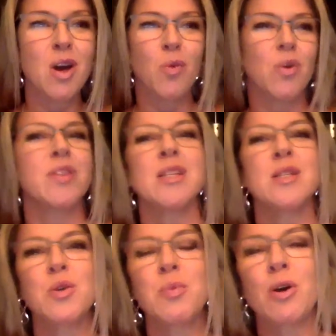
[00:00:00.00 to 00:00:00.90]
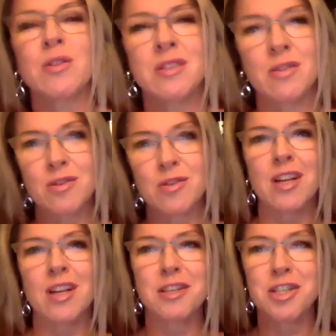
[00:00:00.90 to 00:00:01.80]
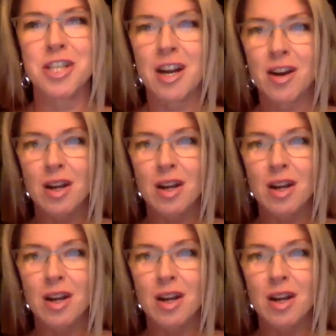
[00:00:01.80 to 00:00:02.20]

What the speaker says: with this new person who's starting to share,